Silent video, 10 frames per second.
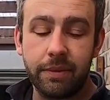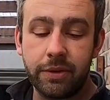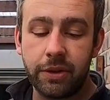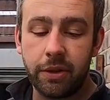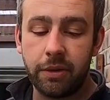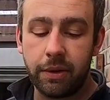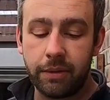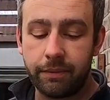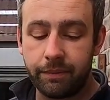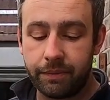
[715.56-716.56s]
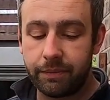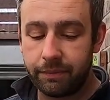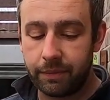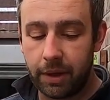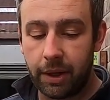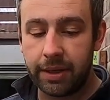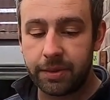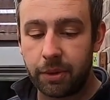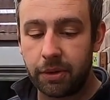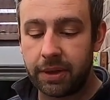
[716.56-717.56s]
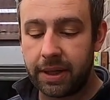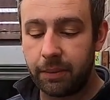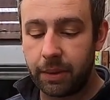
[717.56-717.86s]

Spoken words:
So line is broken down.